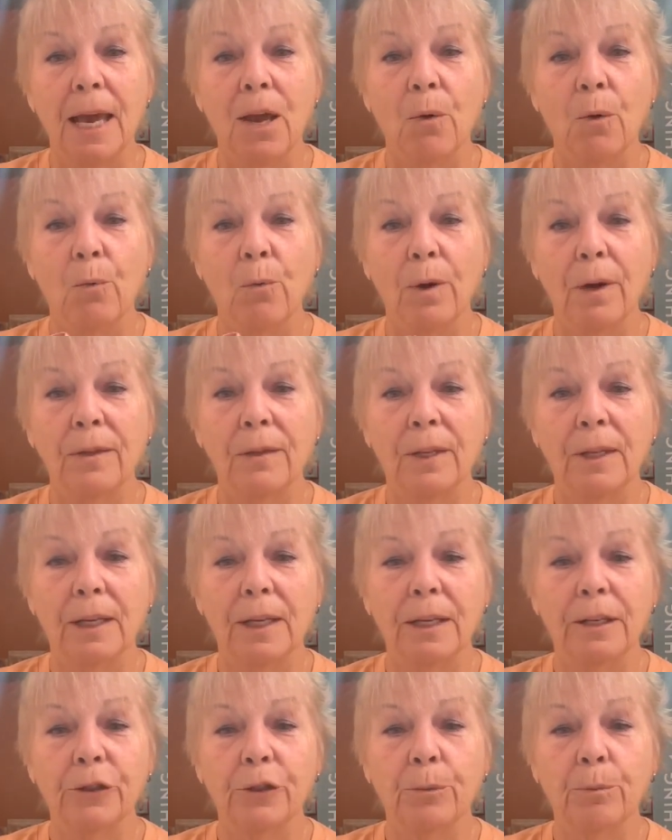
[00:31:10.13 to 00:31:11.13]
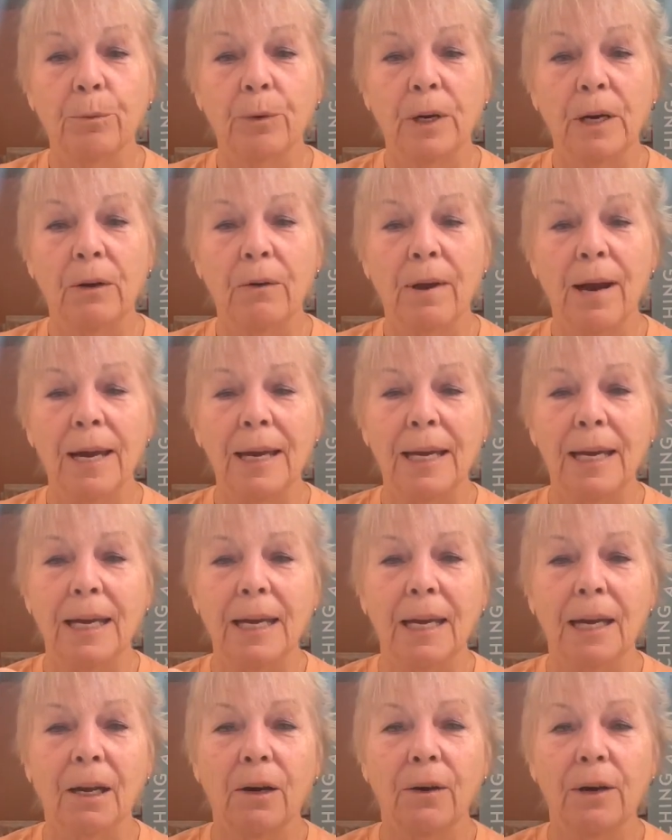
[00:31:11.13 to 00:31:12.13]
with the little spring right
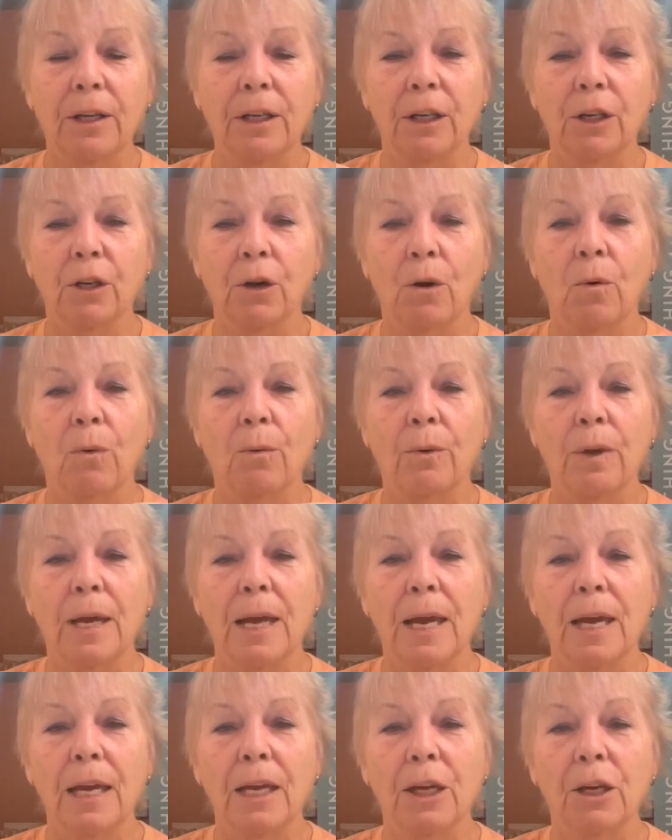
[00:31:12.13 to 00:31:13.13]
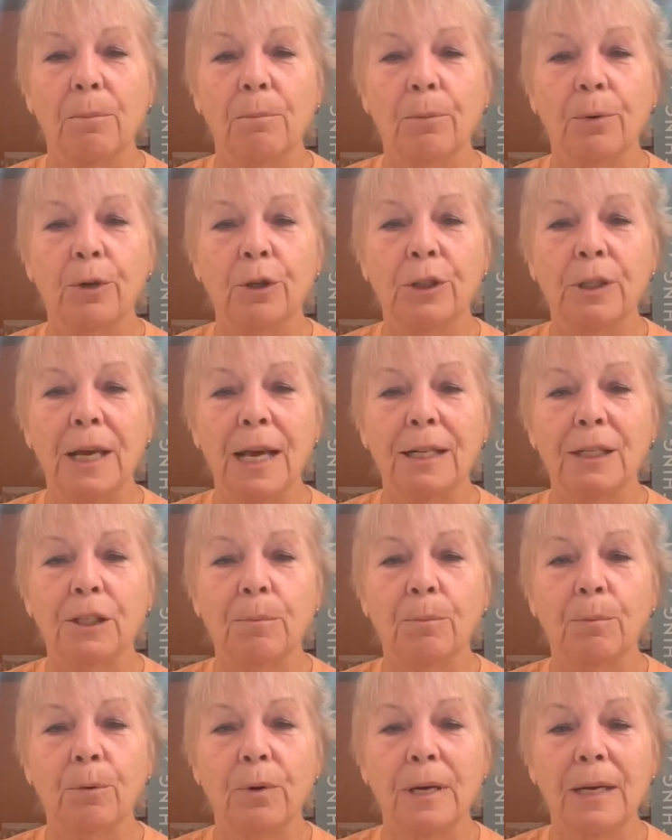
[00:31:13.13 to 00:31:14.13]
here, and you push that
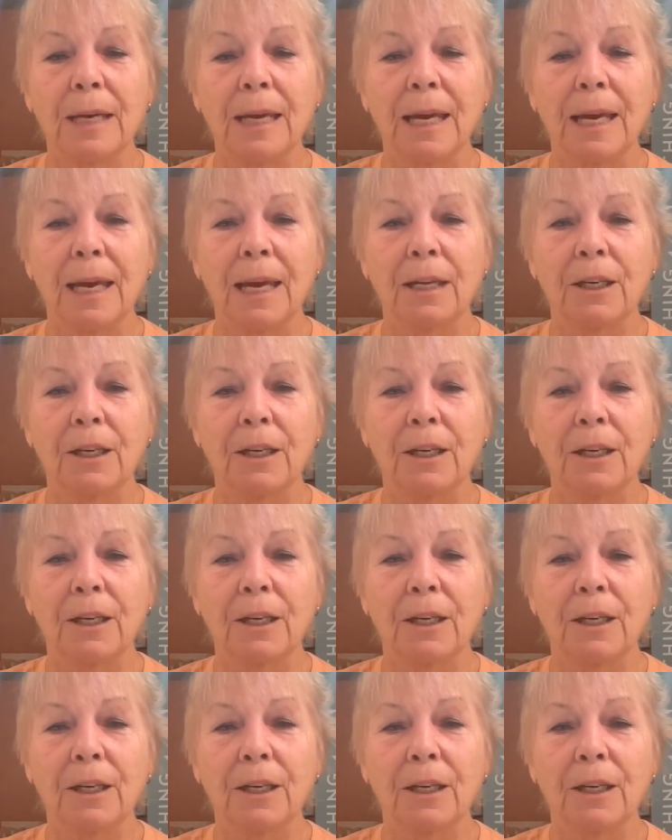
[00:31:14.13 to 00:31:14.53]
spring in,